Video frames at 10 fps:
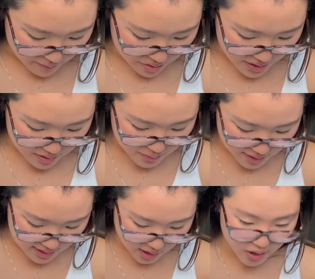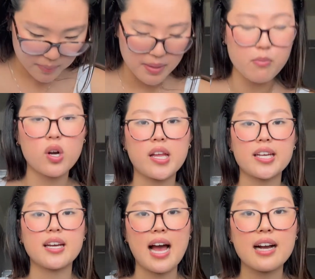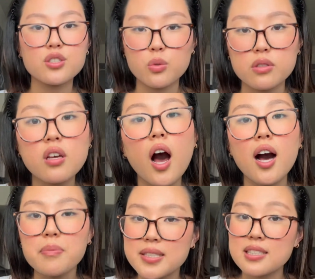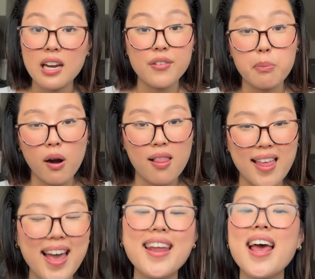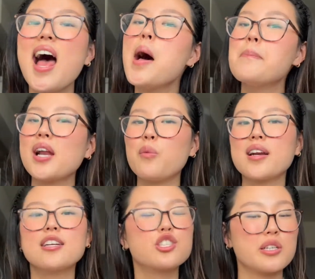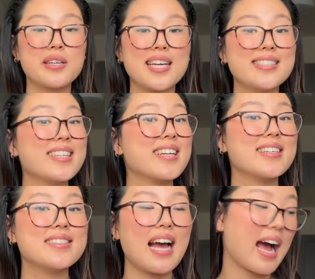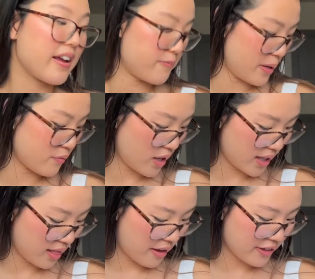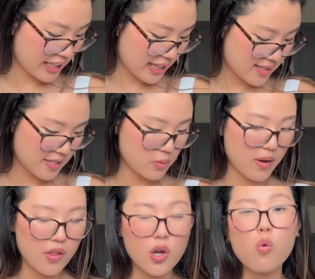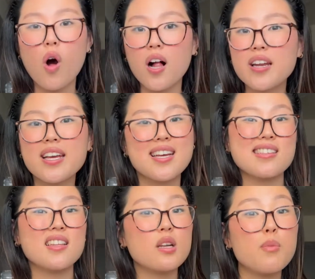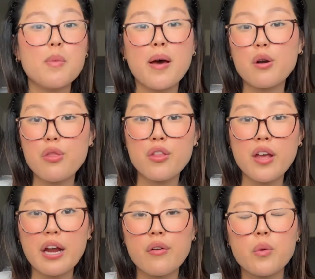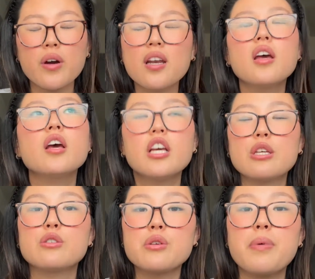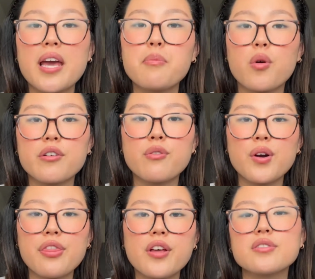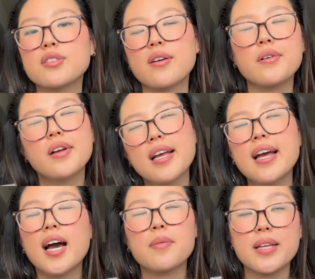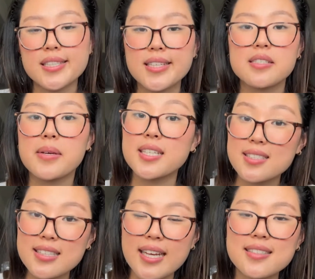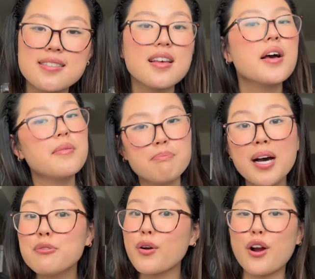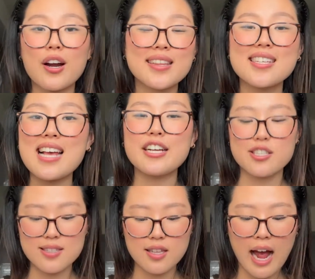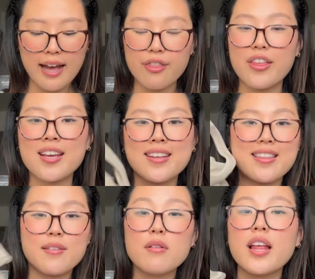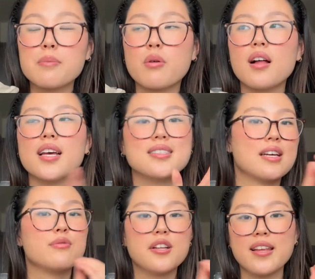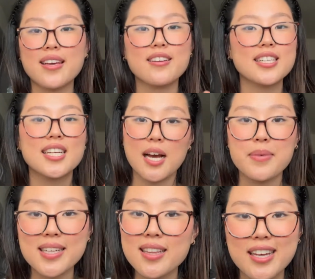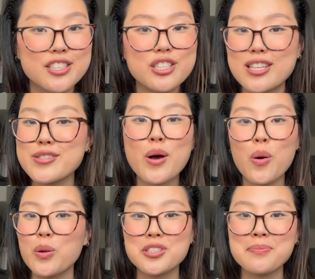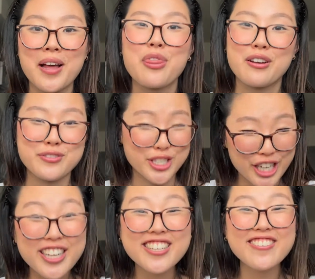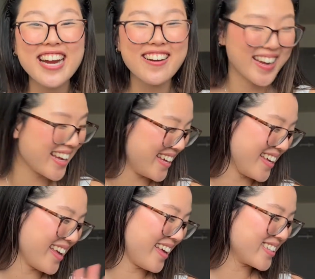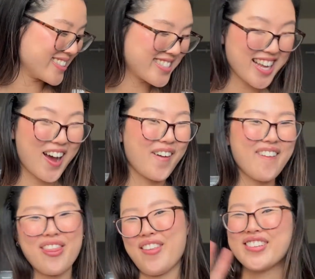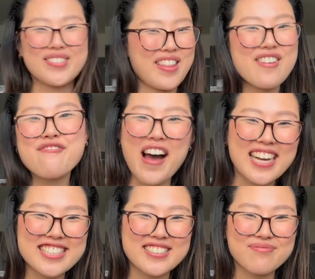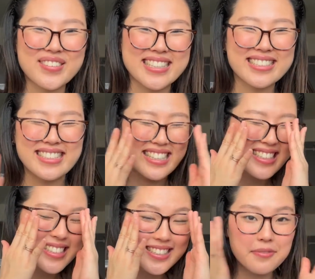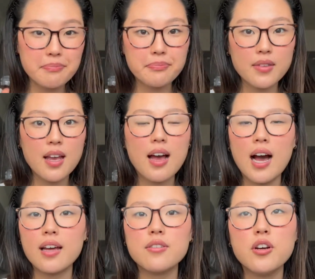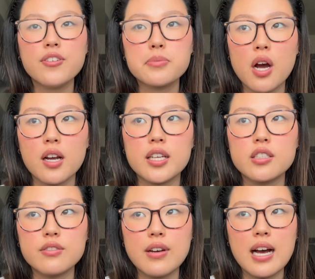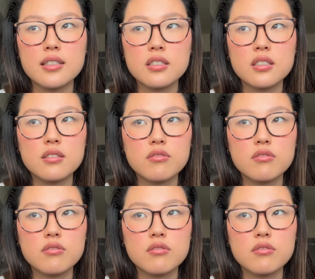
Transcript: This one is a little bit more like an actual top instead of a bralette, but I wanted to showcase it because I've been really loving this as well. The quality is a little bit better than the Aerie one. You do pay more for it though, so I mean, it does make sense. But regardless, I think like bralettes have really come in clutch this whole month of January. So those were the fashion pieces. I don't know if I'm talking too fast,